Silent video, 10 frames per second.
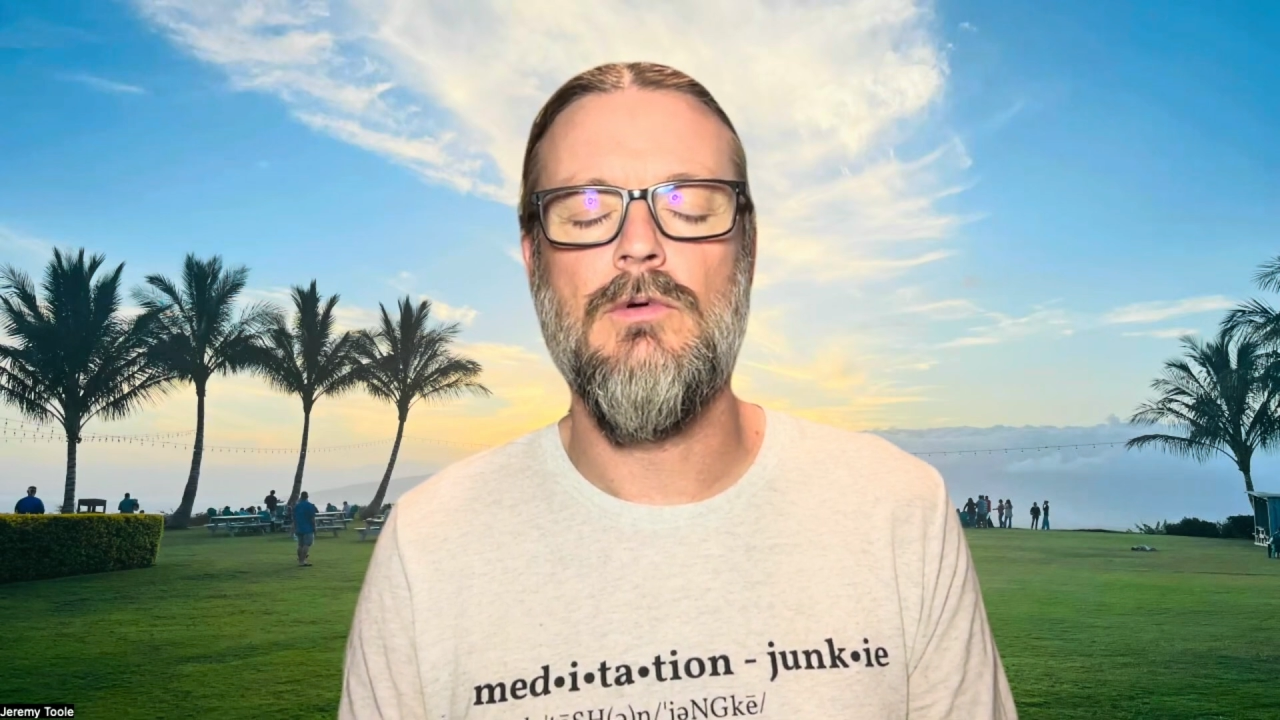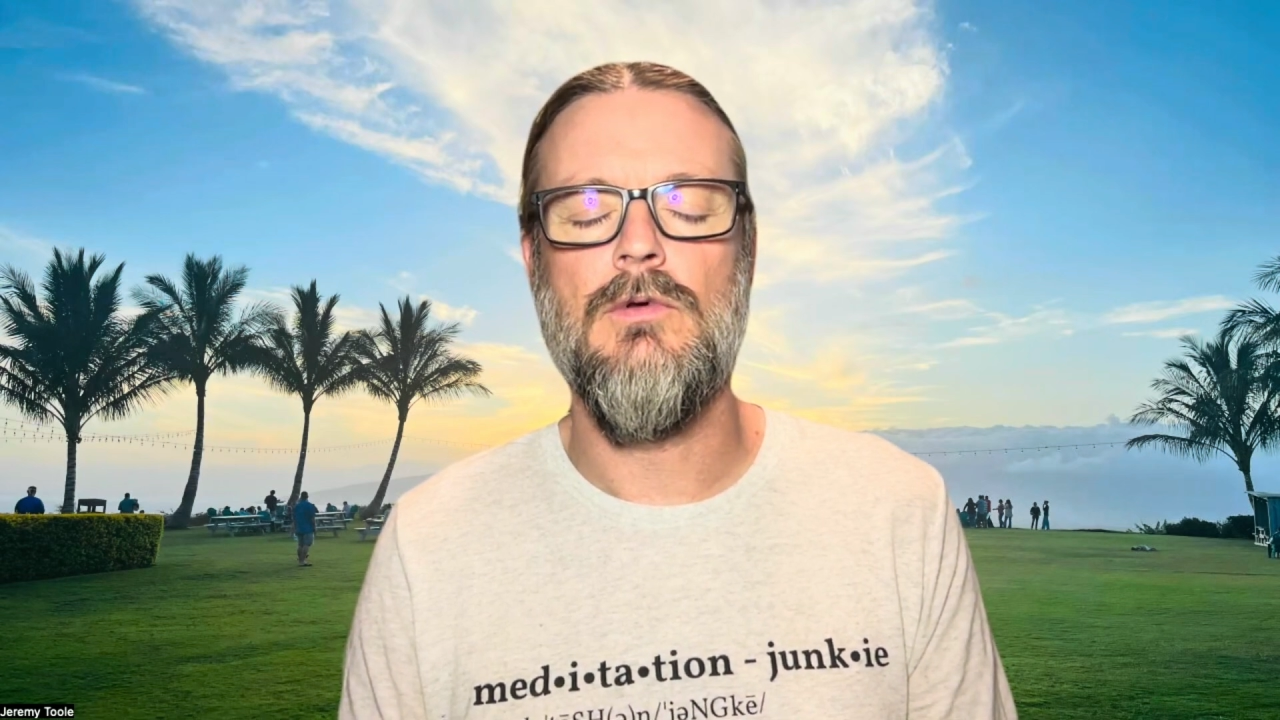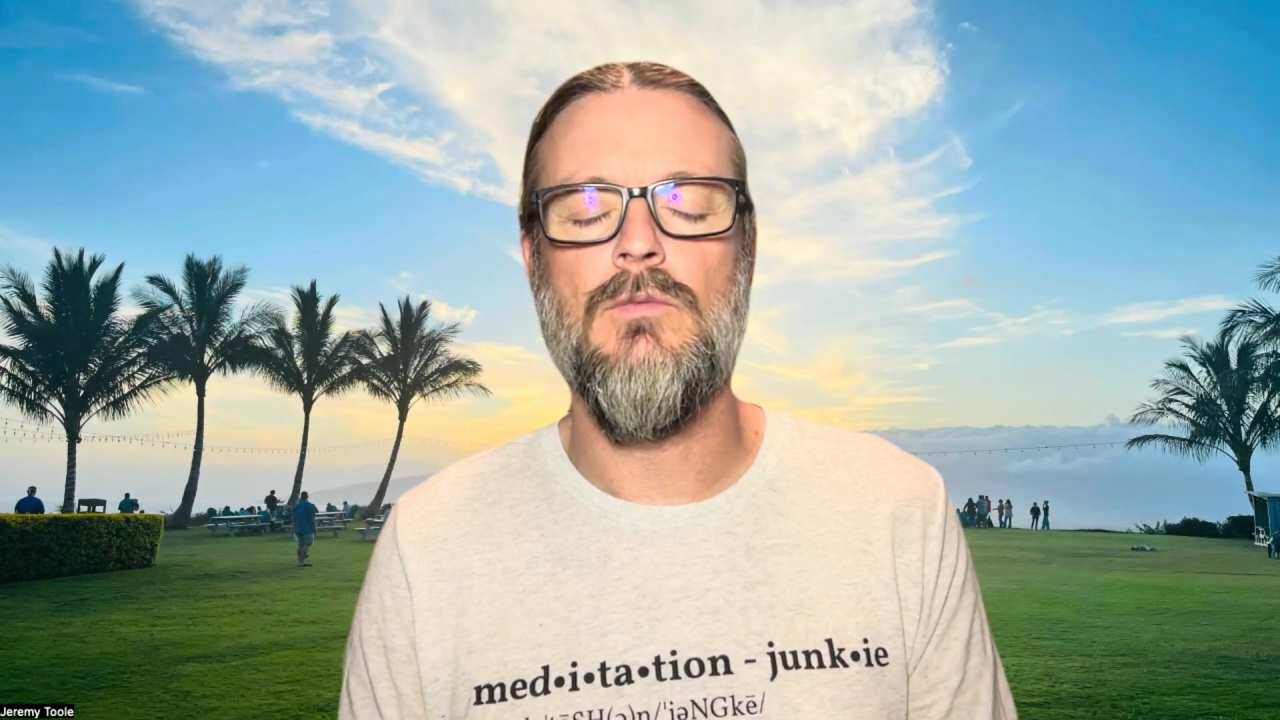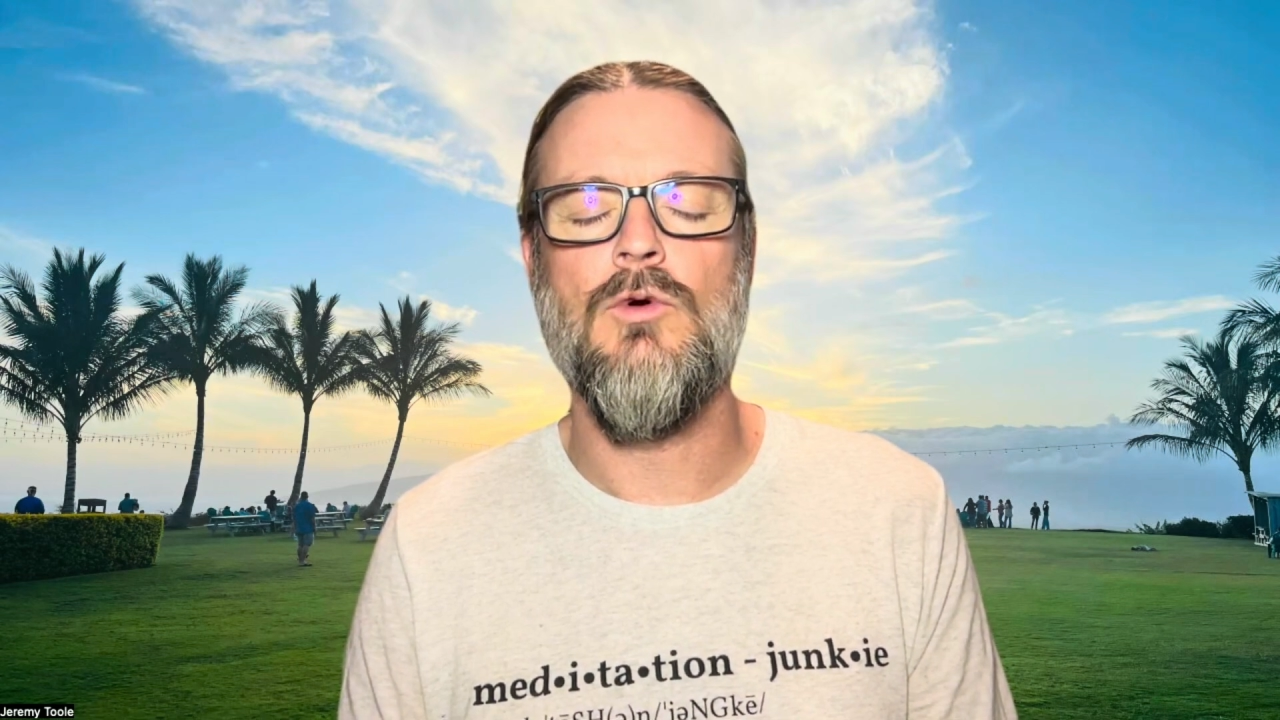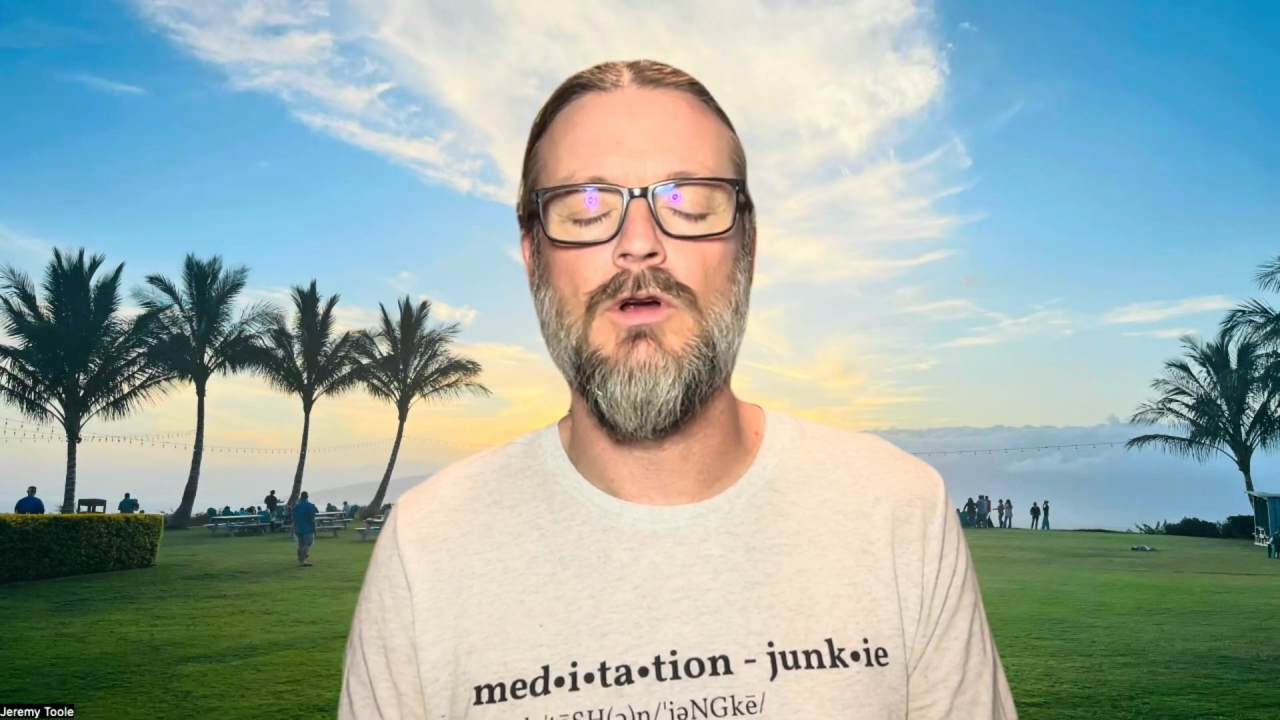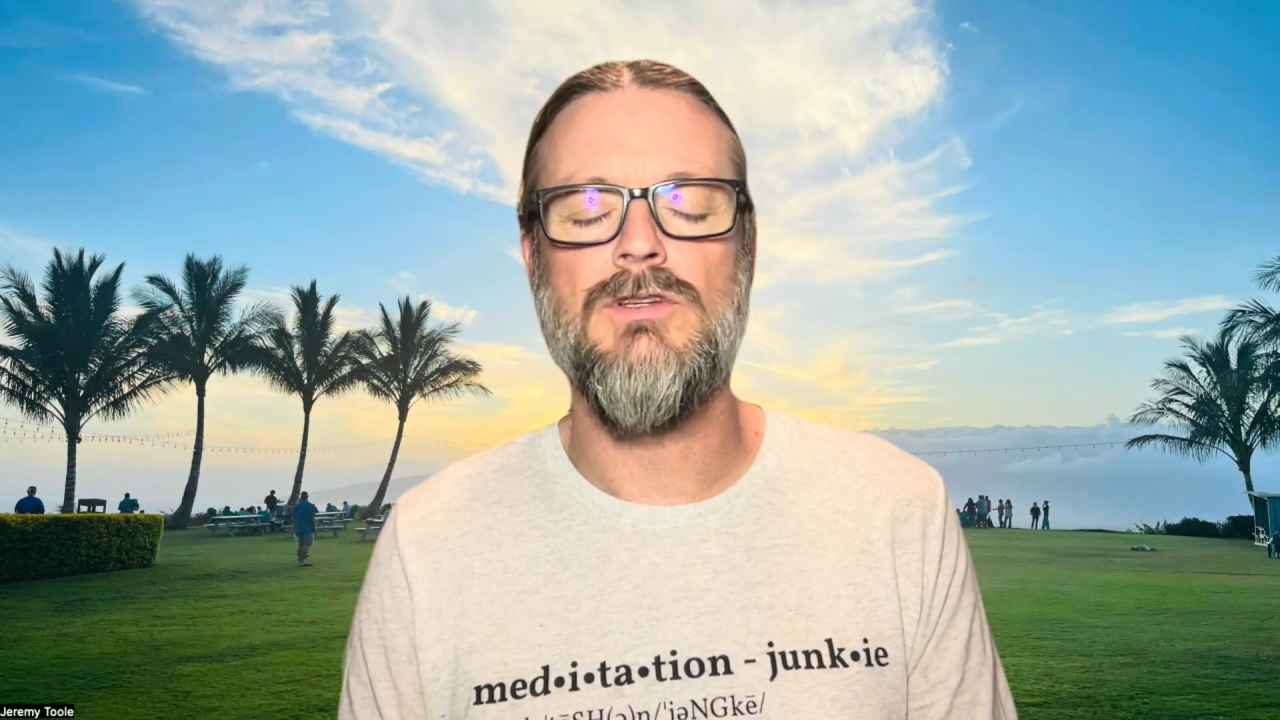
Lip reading: a more